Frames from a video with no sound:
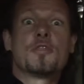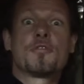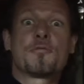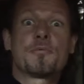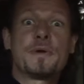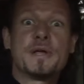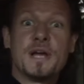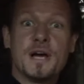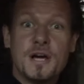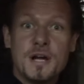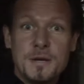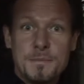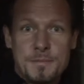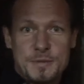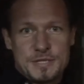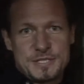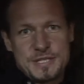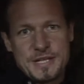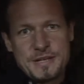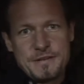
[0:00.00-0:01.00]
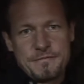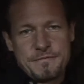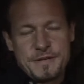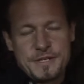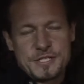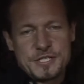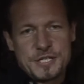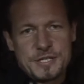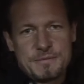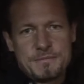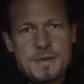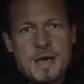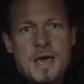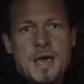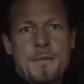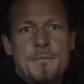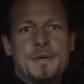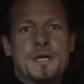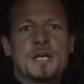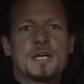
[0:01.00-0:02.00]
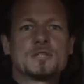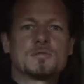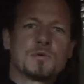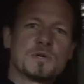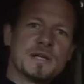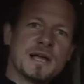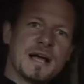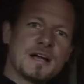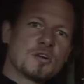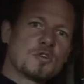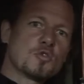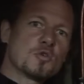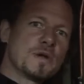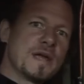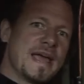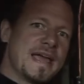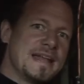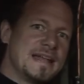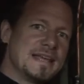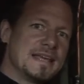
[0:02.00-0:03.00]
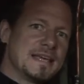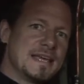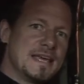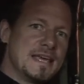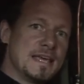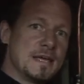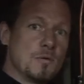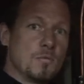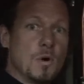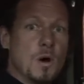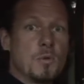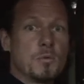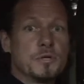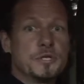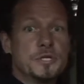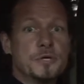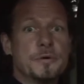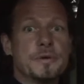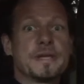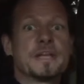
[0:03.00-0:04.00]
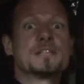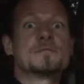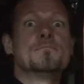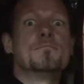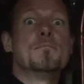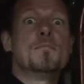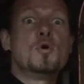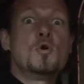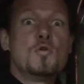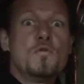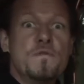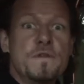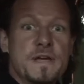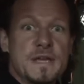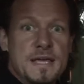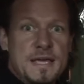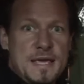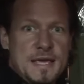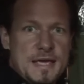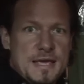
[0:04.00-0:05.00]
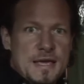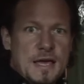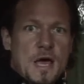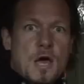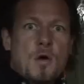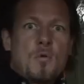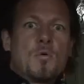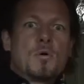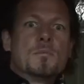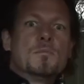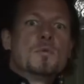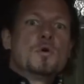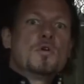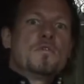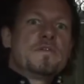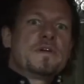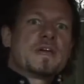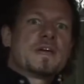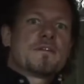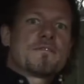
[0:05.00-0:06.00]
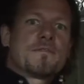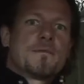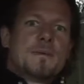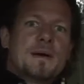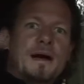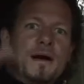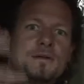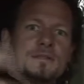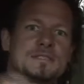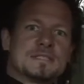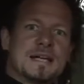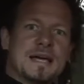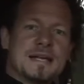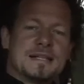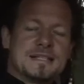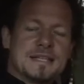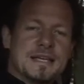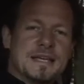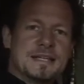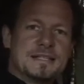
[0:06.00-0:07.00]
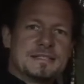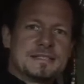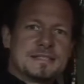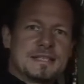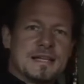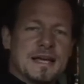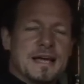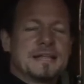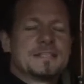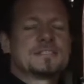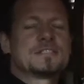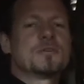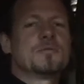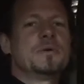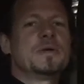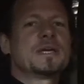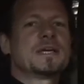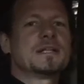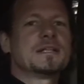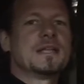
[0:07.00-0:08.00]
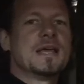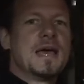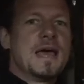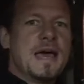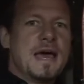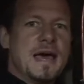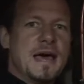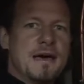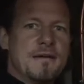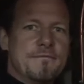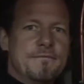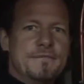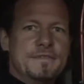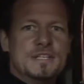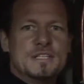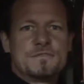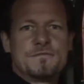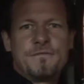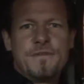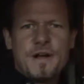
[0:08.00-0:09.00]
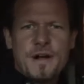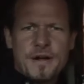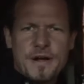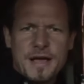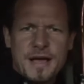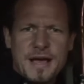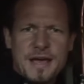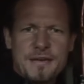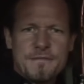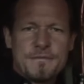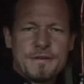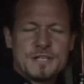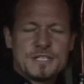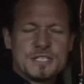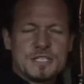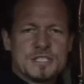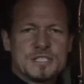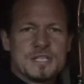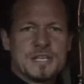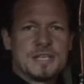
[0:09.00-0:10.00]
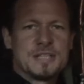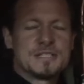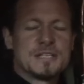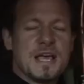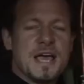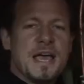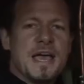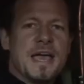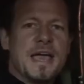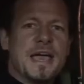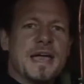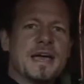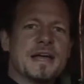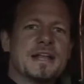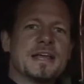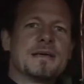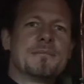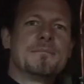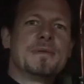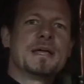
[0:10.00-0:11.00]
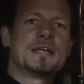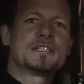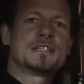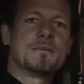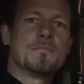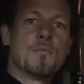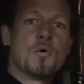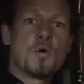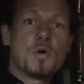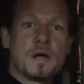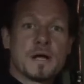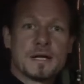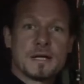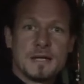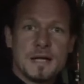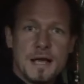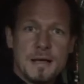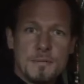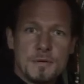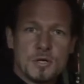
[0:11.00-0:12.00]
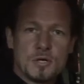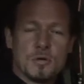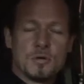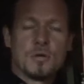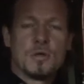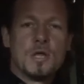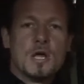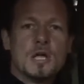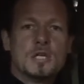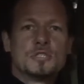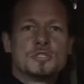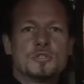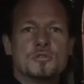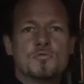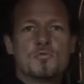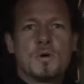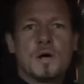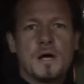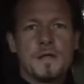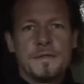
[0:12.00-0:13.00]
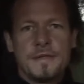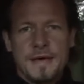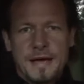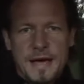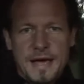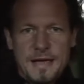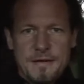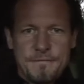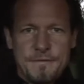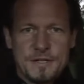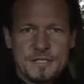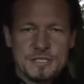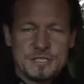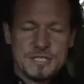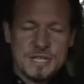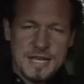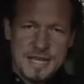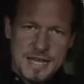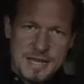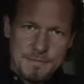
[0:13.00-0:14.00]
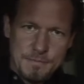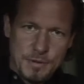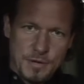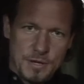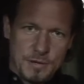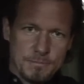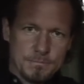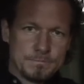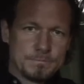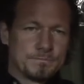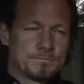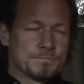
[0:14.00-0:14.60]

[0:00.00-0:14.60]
300% efficient because we're not creating heat. What we're doing is moving heat. We're moving it from outside to inside. So we can have these very high efficiencies and it makes it more economical to run the high efficiency heat pump,